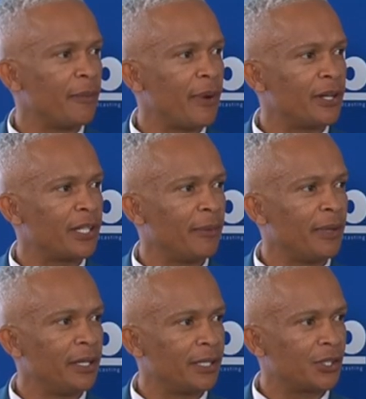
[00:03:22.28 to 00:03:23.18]
of the
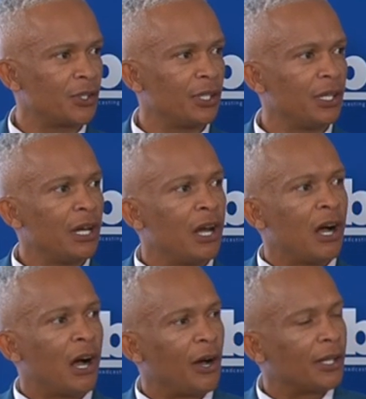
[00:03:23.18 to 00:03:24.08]
maritime industry,
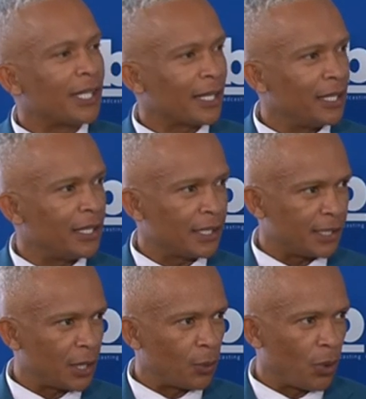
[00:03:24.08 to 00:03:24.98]
how exactly
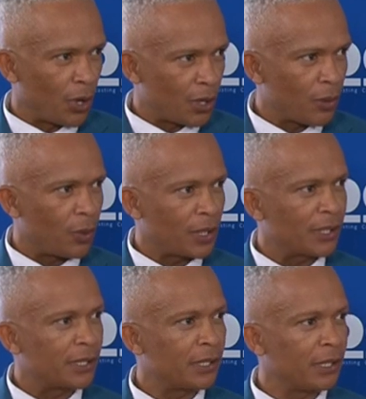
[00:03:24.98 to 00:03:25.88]
does that work? What
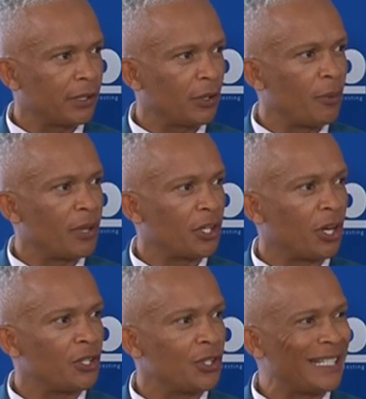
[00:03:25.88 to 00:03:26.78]
does your
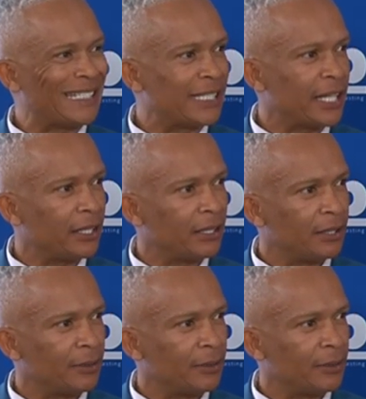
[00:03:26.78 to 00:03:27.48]
methodology entail?